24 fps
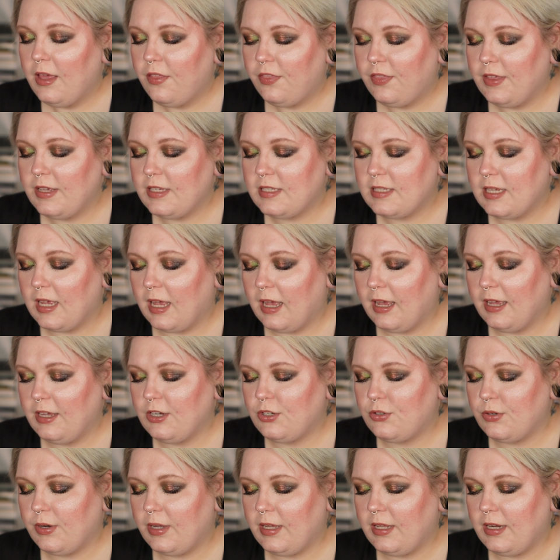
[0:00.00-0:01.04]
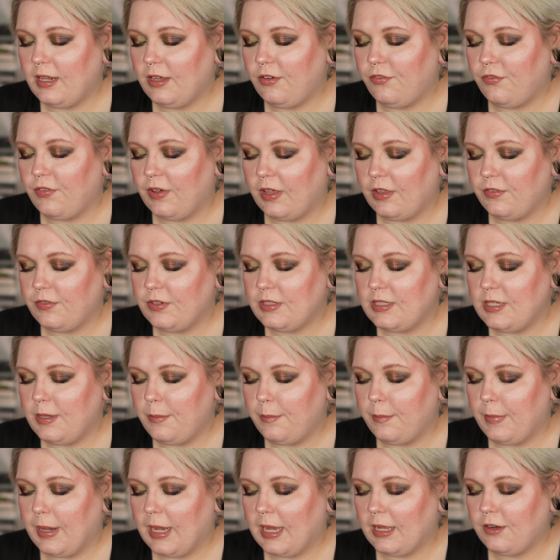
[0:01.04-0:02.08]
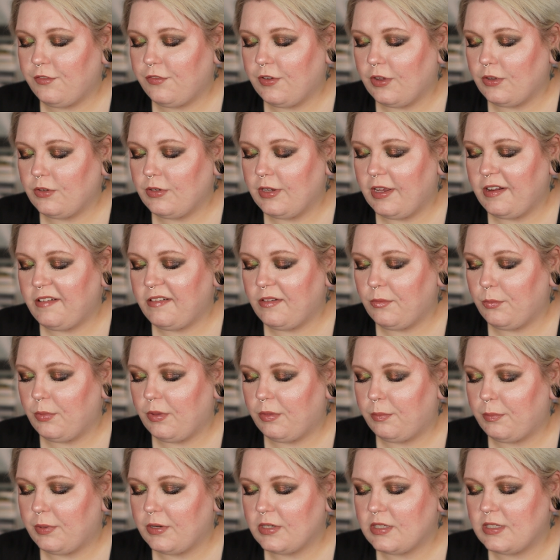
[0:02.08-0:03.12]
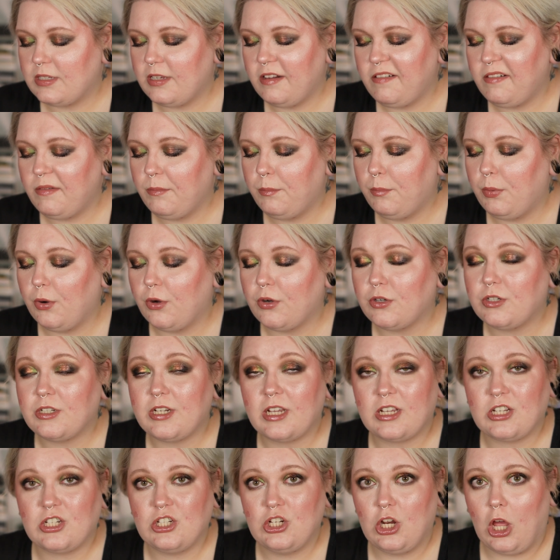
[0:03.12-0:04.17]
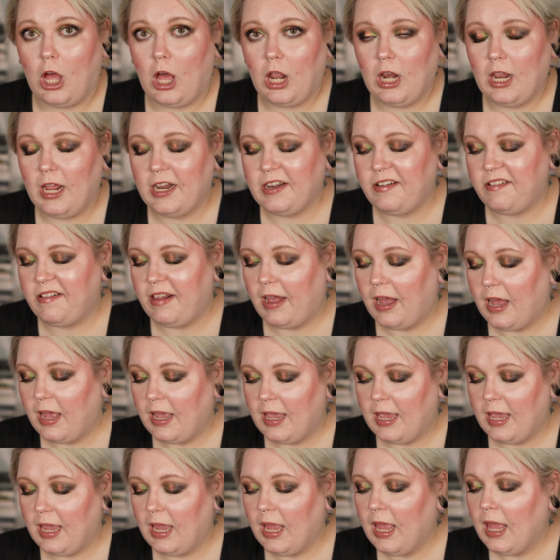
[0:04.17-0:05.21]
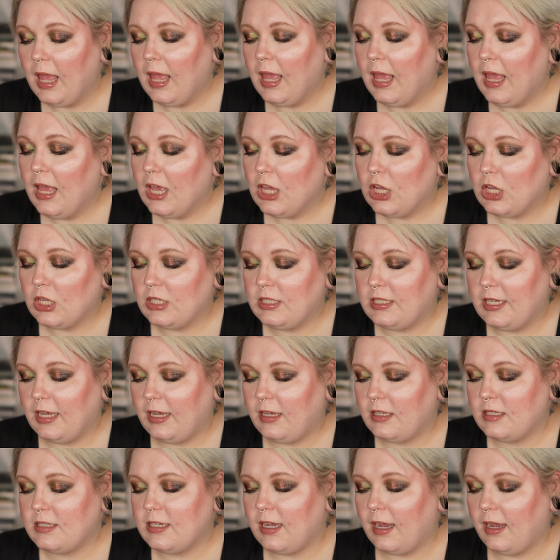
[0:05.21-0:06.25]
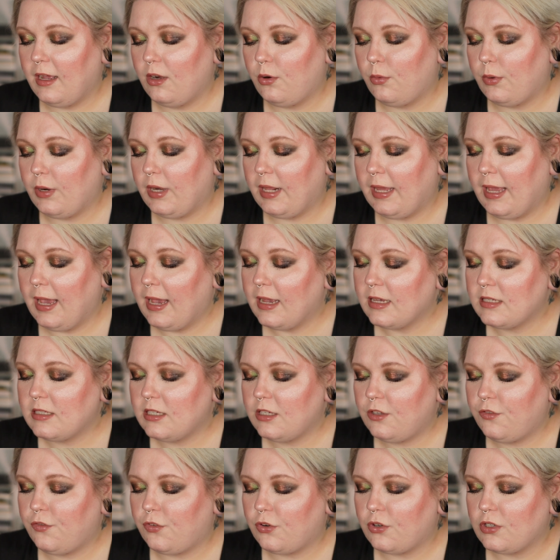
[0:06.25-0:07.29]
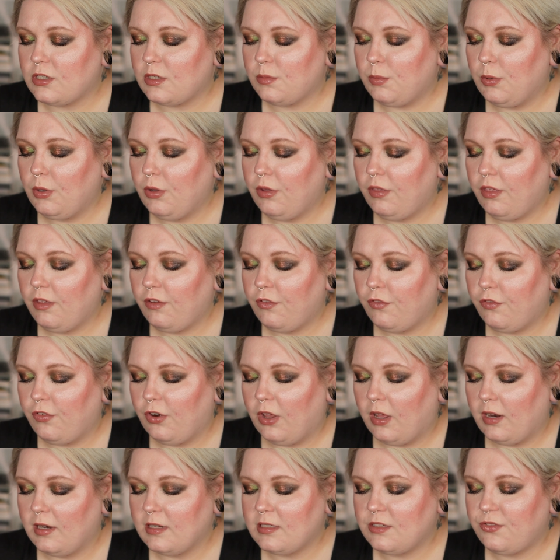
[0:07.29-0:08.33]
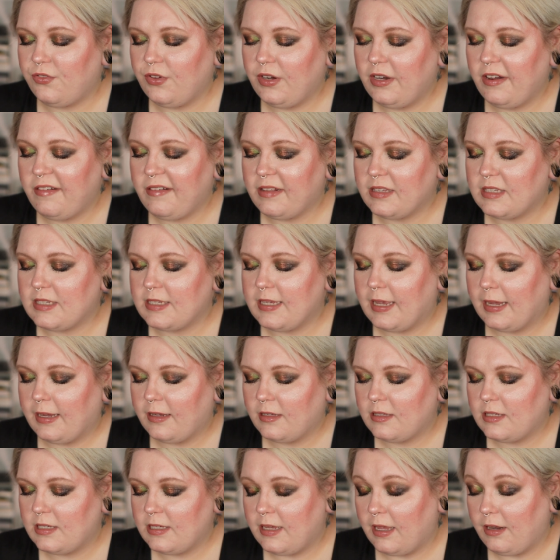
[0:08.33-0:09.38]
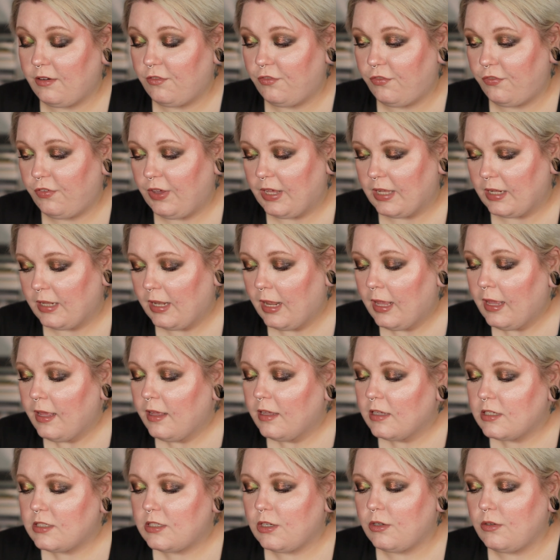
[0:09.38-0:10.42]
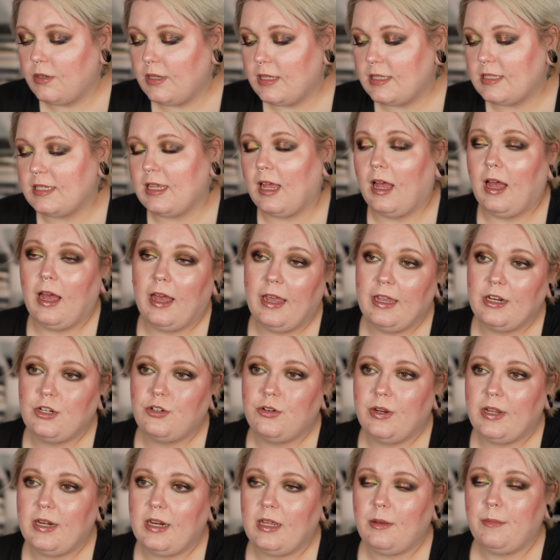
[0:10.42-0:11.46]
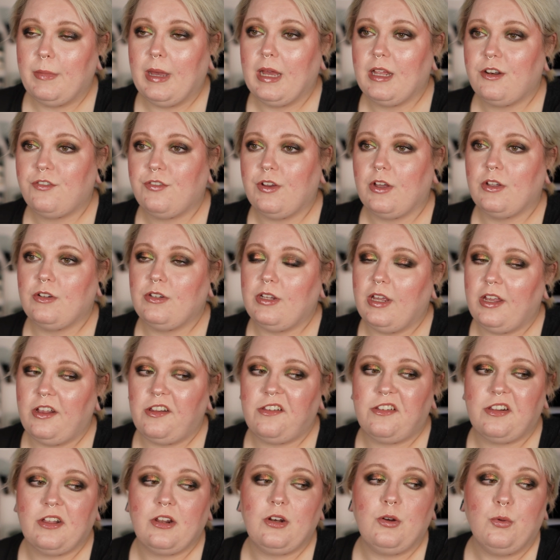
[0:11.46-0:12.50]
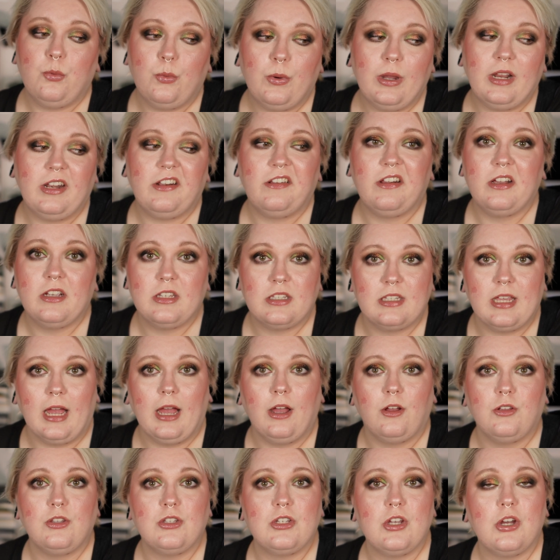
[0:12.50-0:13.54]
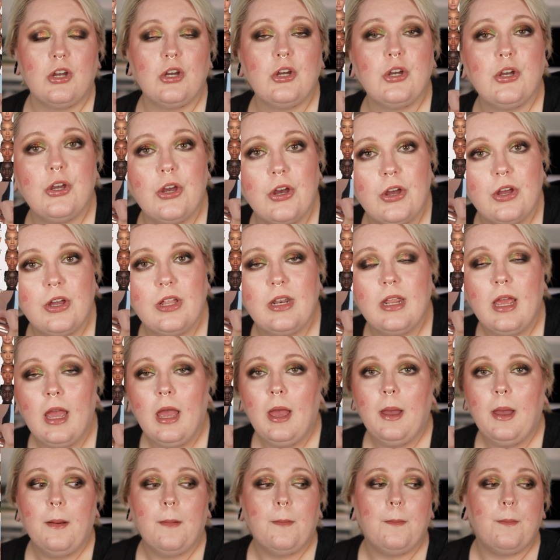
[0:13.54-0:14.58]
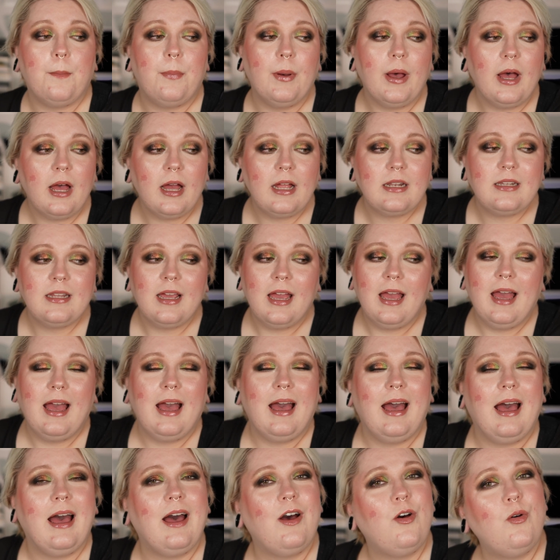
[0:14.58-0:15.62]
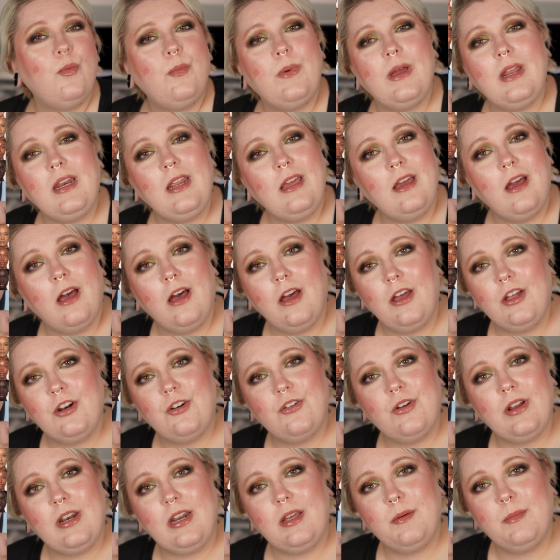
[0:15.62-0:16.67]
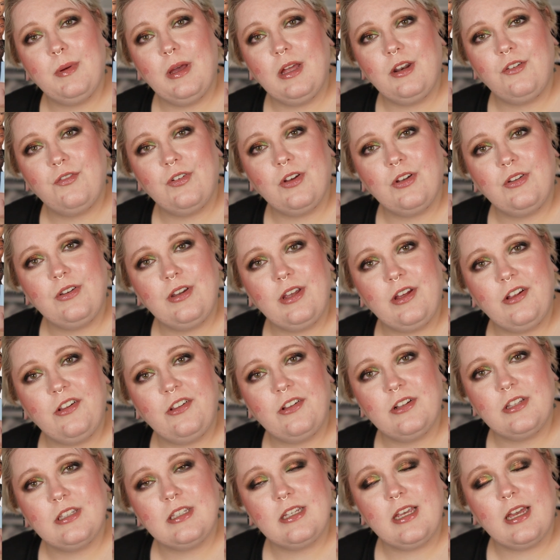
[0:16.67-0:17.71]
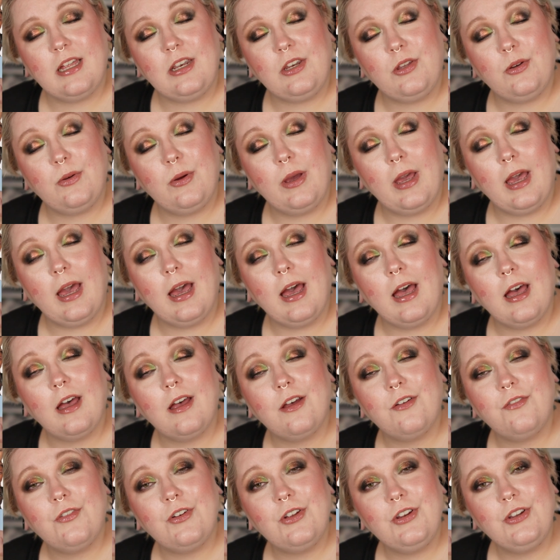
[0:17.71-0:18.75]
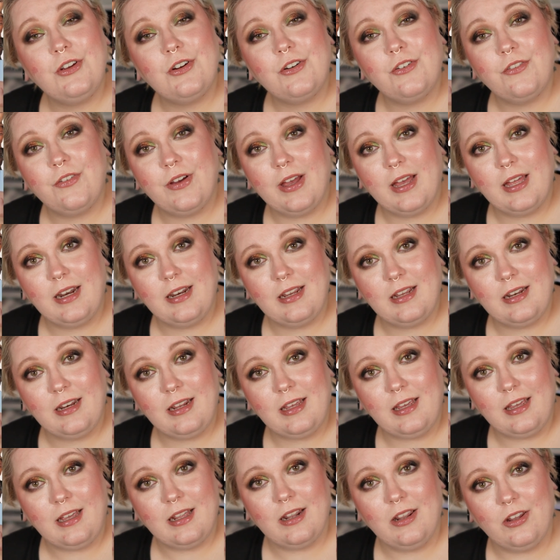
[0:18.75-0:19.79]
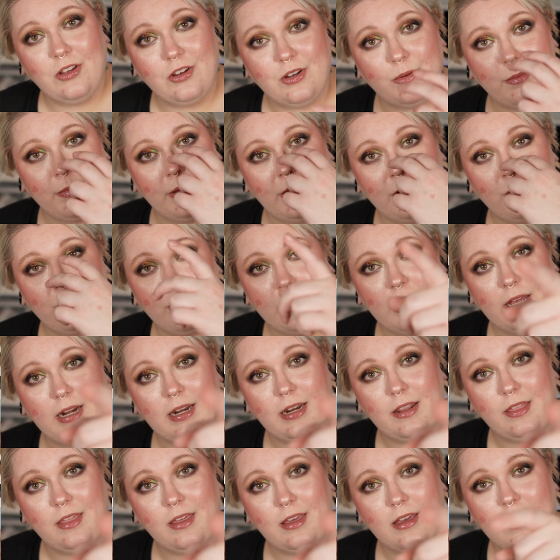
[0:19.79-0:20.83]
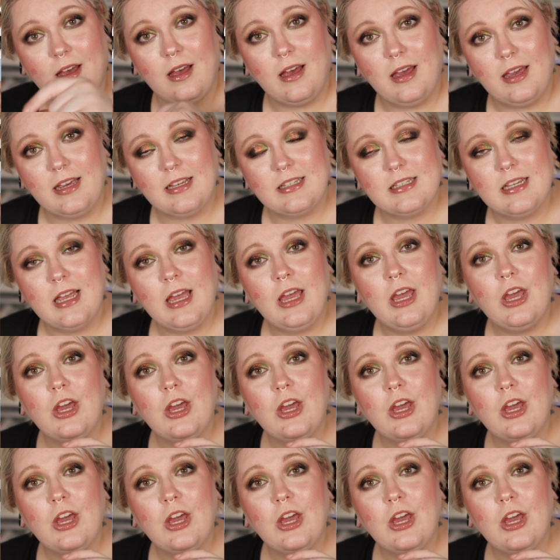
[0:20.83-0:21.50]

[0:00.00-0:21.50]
This hydrating velvety matte foundation with precision blur technology contains hyaluronic acid for a smooth, flawless finish and second skin feel. So it's a hydrating matte foundation, which sounds good, but how many hydrating matte foundations can you have on your vanity? Look me right in the eyes.